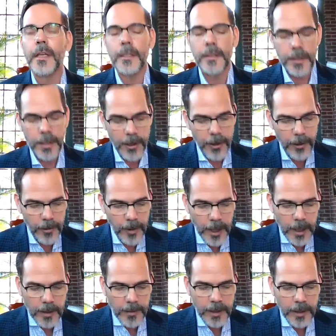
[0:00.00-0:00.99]
And so
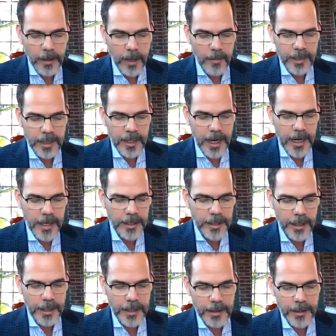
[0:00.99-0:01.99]
the
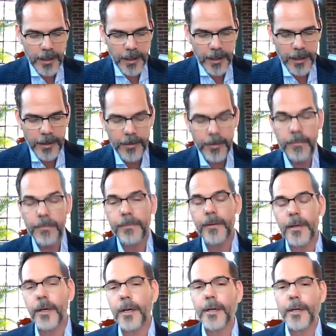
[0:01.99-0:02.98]
combination of
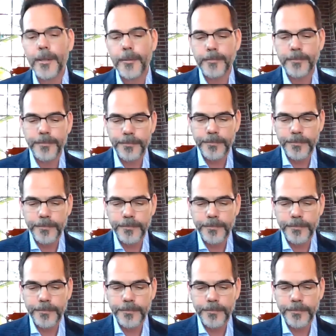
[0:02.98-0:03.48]
um,